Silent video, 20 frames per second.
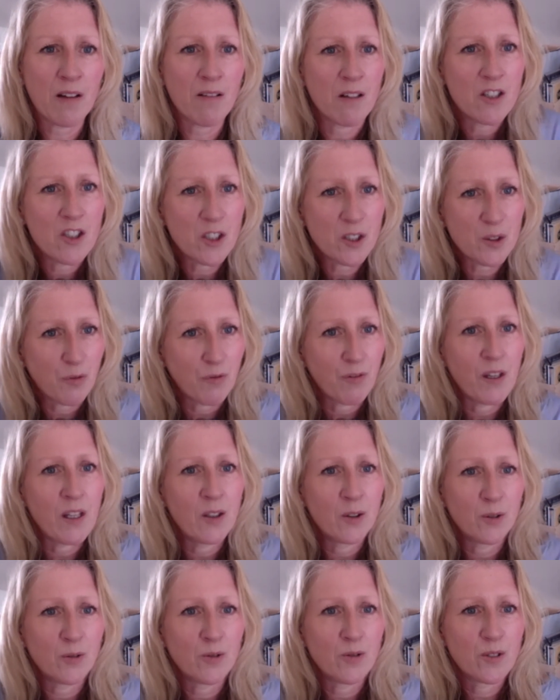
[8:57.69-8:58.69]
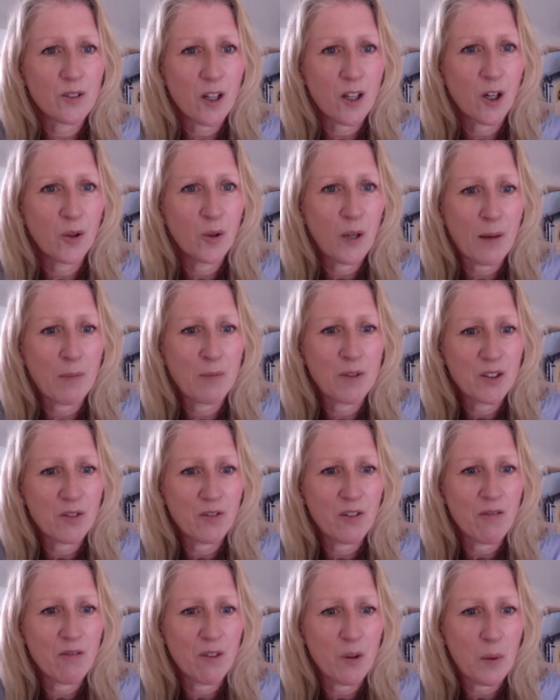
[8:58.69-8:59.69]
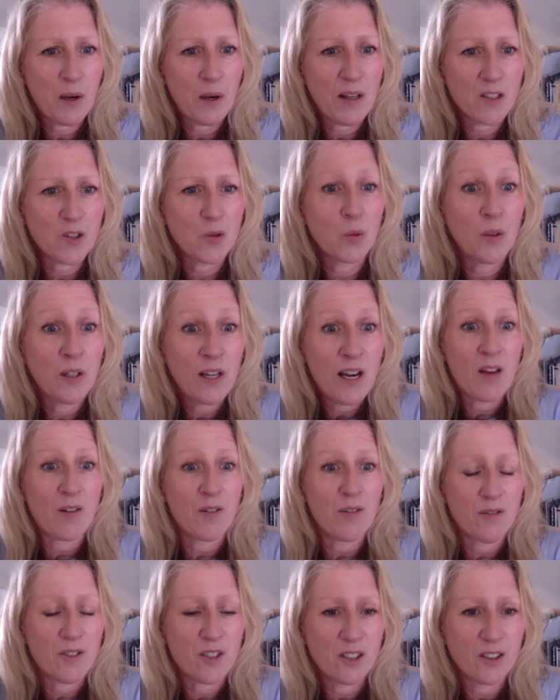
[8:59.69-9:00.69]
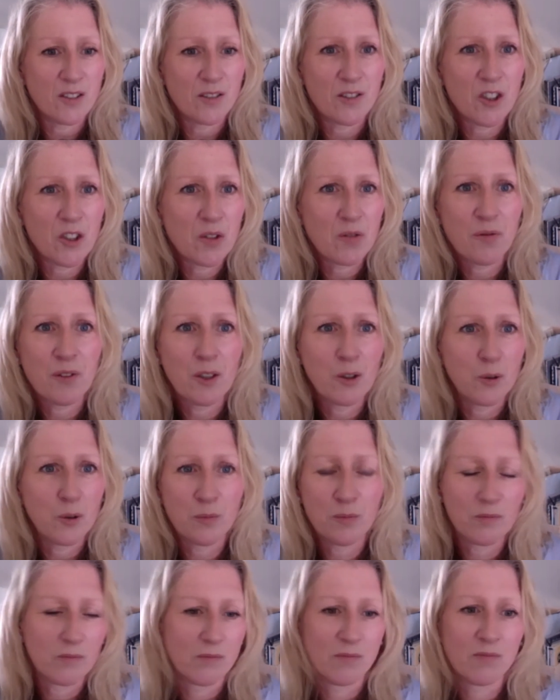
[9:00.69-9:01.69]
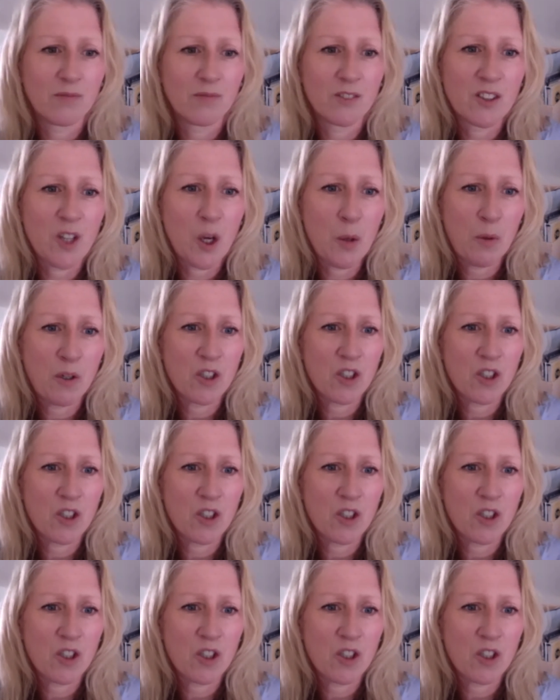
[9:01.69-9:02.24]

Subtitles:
it just feels the whole atmosphere of the place will lift and just feel so much